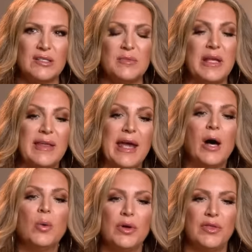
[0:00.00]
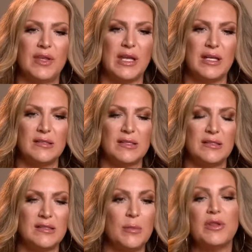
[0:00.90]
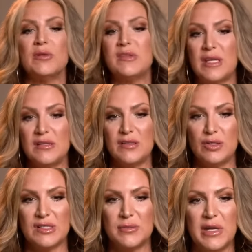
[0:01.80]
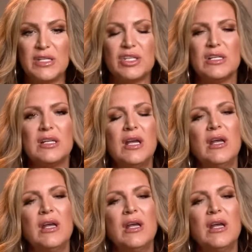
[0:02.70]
as being the outward things, and some of those things you just mentioned,